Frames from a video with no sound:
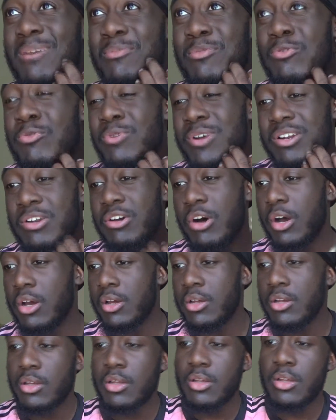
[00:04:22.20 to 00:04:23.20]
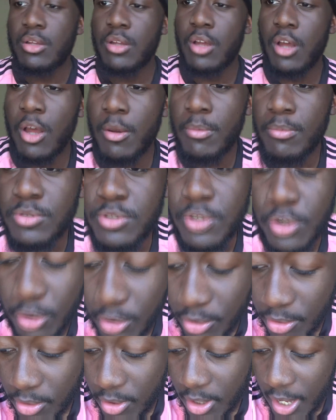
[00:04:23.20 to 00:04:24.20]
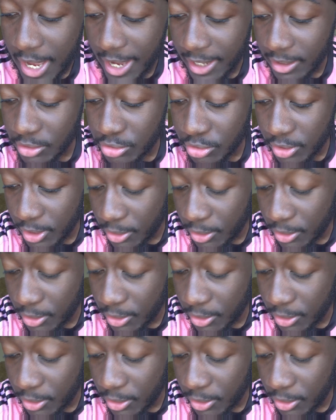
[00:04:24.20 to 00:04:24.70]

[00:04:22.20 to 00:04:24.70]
a winner, so I enjoy